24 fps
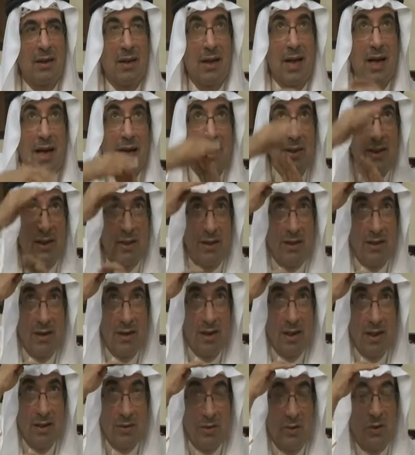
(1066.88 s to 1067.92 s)
under
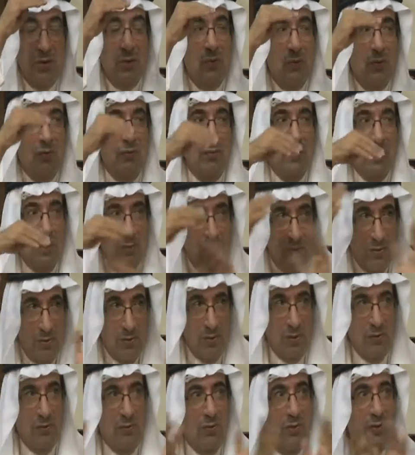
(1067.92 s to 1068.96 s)
roof and for
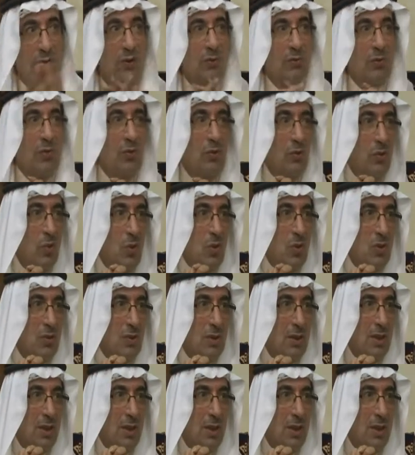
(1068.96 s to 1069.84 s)
walls.